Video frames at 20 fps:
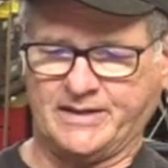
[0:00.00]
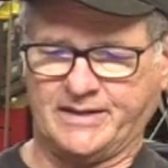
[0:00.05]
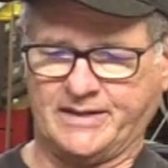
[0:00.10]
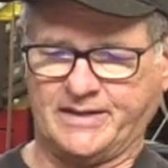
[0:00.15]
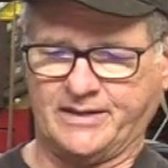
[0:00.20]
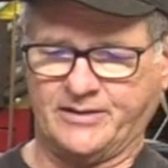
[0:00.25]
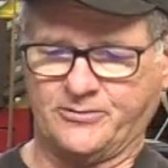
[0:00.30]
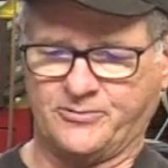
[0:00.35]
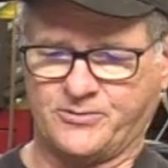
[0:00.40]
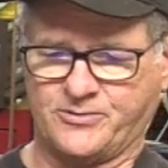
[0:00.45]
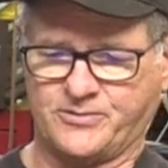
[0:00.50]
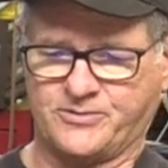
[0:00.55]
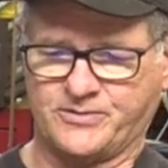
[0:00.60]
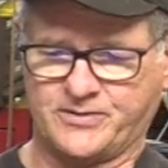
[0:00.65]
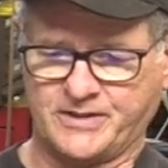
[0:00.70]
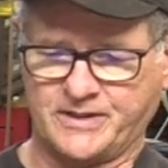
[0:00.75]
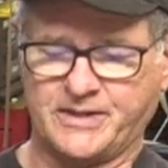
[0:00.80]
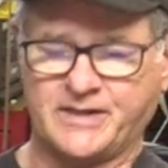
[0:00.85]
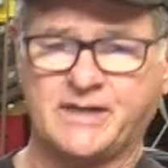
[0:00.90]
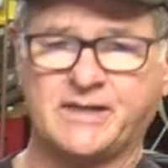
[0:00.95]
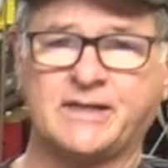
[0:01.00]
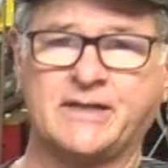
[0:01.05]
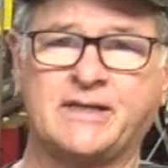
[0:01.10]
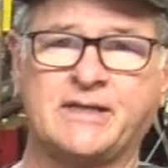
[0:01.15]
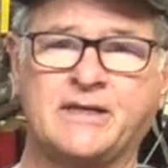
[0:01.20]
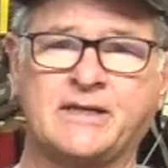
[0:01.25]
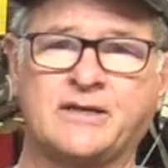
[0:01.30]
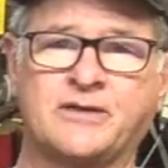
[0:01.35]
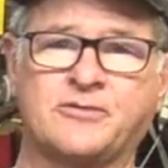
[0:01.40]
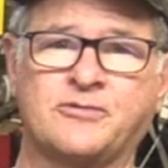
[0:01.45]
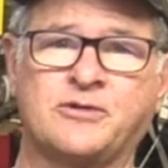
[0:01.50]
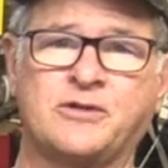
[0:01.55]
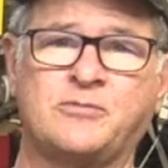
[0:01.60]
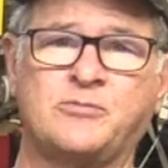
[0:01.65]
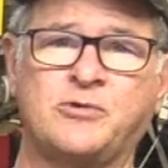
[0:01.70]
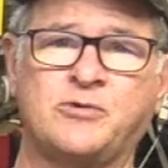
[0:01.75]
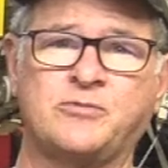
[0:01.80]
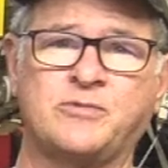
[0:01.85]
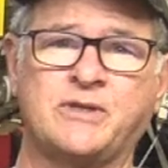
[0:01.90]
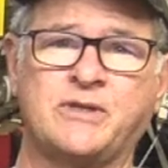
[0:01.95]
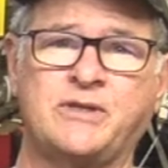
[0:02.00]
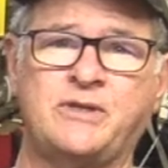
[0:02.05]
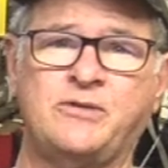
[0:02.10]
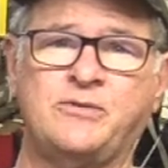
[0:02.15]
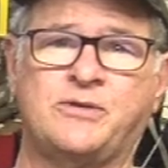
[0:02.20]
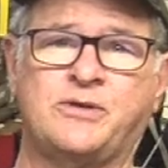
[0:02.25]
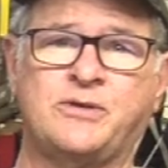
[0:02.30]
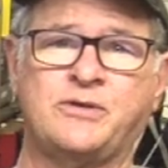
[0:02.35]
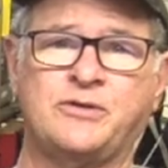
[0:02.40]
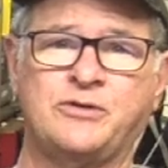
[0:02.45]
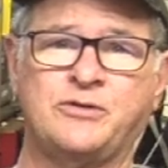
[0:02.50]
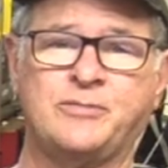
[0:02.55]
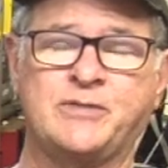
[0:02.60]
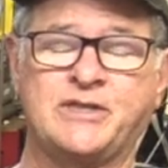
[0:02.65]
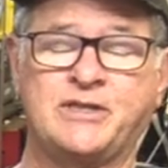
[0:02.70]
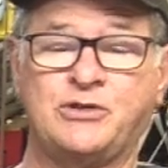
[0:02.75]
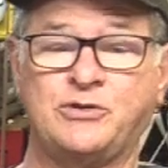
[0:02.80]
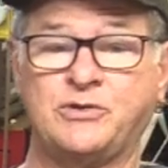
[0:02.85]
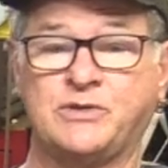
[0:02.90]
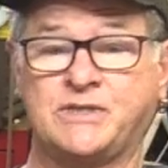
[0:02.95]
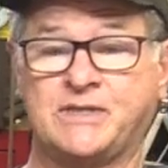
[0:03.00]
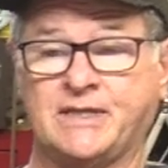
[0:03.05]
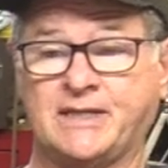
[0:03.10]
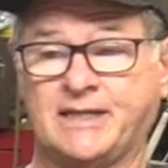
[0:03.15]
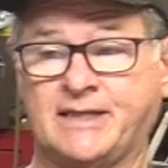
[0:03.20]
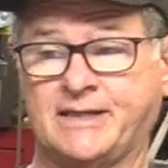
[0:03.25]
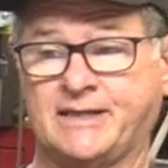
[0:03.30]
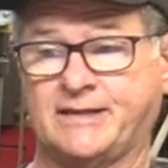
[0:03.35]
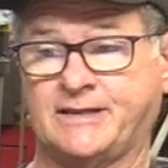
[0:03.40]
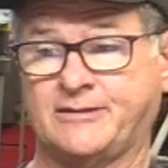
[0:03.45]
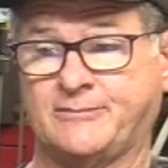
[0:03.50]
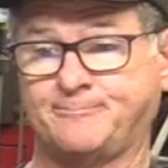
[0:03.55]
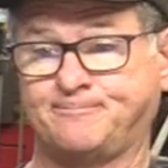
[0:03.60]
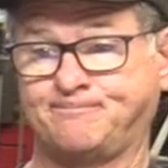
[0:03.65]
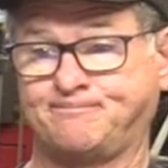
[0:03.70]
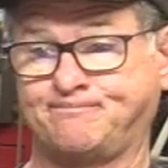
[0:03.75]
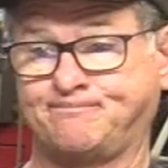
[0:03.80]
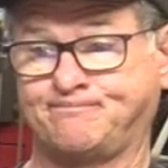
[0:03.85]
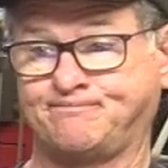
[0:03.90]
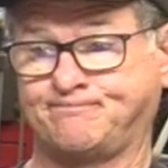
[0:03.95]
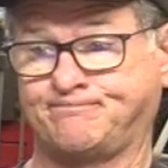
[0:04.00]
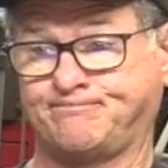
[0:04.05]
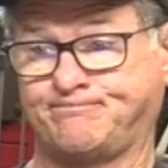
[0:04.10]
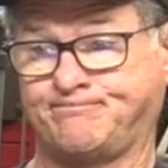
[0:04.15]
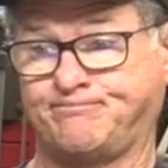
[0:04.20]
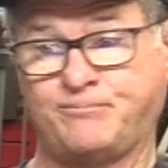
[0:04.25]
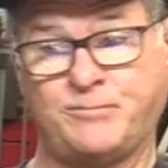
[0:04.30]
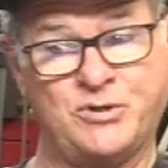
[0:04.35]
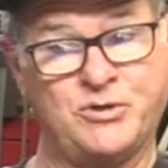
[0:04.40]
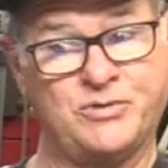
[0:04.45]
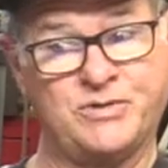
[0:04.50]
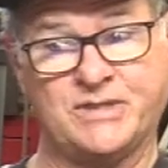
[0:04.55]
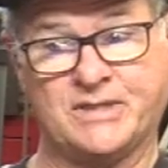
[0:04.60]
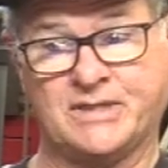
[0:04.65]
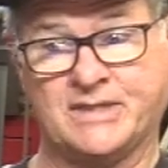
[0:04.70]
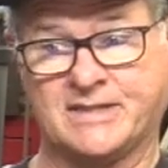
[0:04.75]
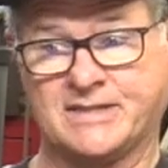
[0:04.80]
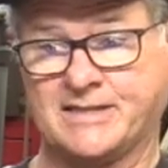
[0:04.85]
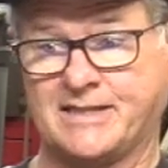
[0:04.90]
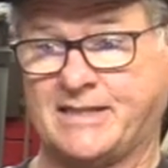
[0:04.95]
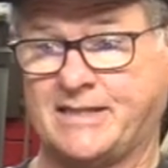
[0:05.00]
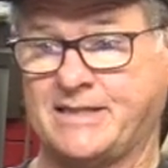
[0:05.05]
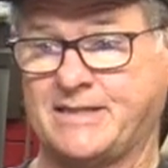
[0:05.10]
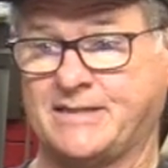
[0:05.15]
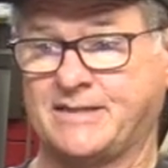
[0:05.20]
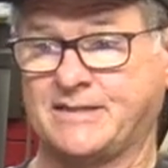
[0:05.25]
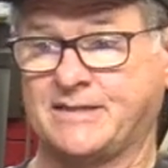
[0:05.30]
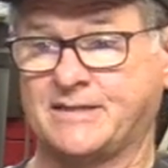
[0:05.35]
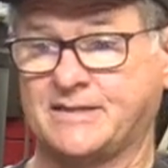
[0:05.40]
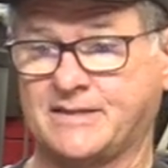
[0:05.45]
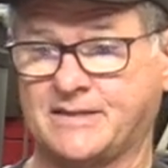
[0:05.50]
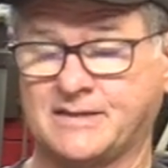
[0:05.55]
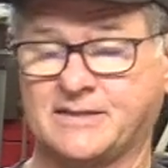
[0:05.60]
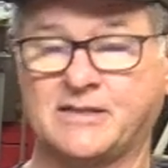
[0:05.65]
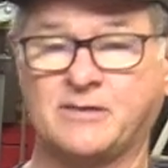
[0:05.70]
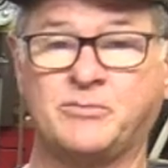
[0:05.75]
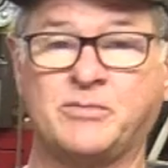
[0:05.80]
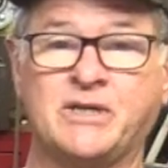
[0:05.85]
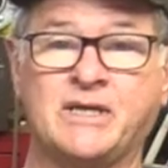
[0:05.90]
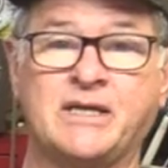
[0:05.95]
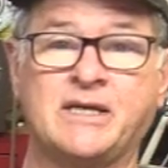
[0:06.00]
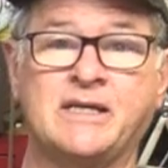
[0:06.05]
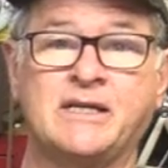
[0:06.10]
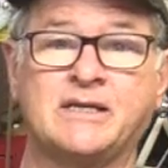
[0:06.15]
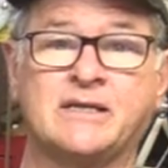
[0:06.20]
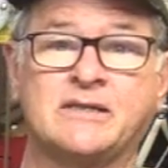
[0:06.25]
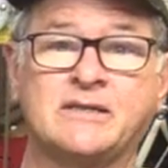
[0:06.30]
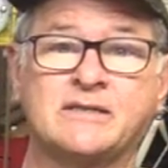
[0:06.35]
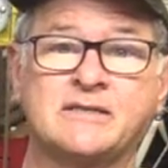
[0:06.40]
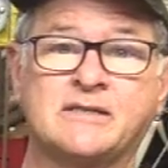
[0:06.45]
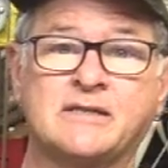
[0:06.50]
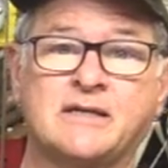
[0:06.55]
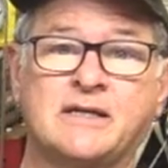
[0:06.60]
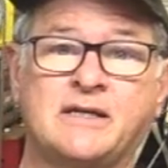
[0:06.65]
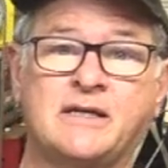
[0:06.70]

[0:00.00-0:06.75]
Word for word: in order to not get in trouble with YouTube and using um, music that's licensed to somebody else,